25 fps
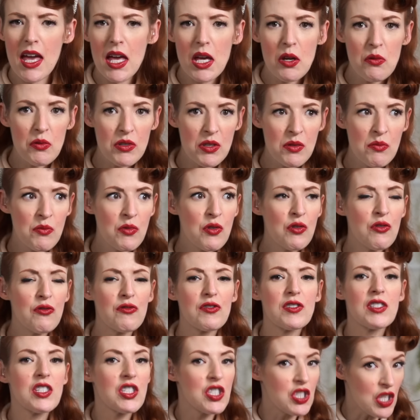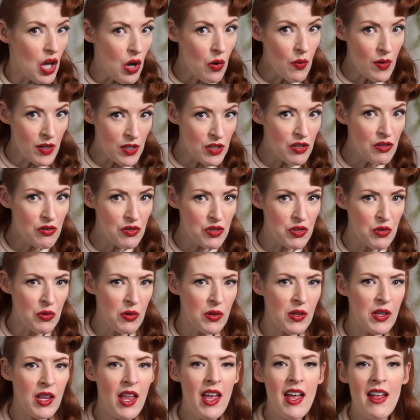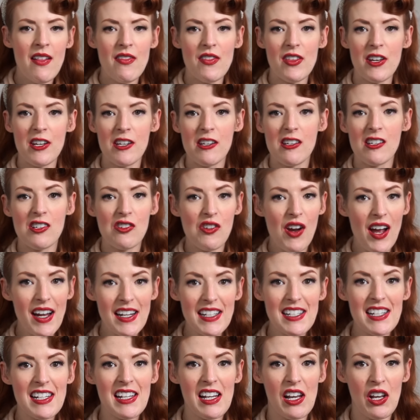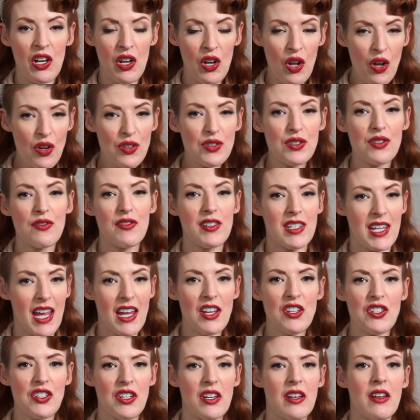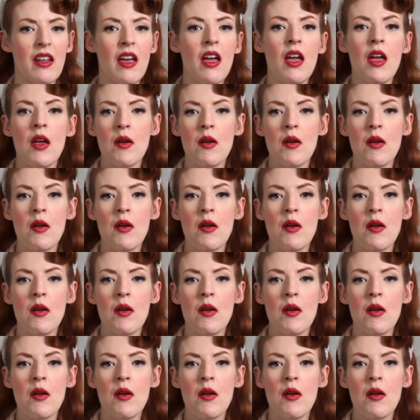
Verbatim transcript: It was a move so unusual that it attracted a lot of attention,